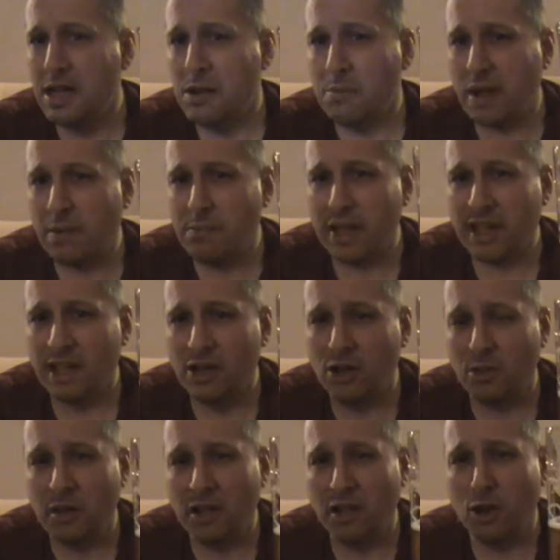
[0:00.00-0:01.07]
but I'm picking
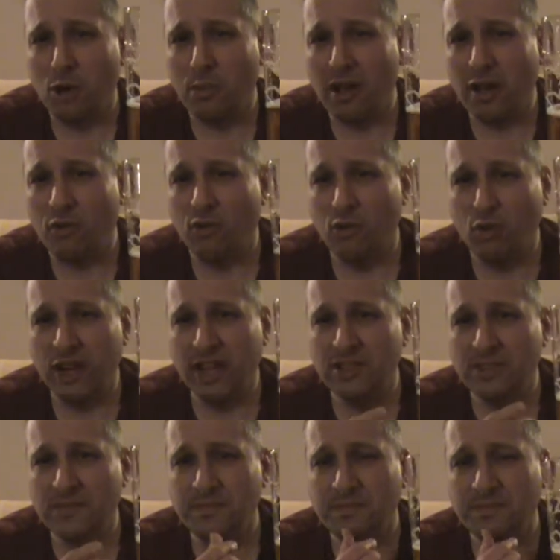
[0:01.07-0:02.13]
up a little bit of
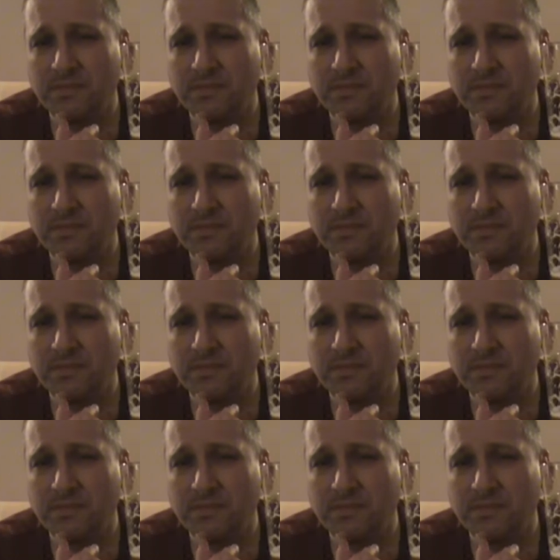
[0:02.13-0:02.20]
raisin.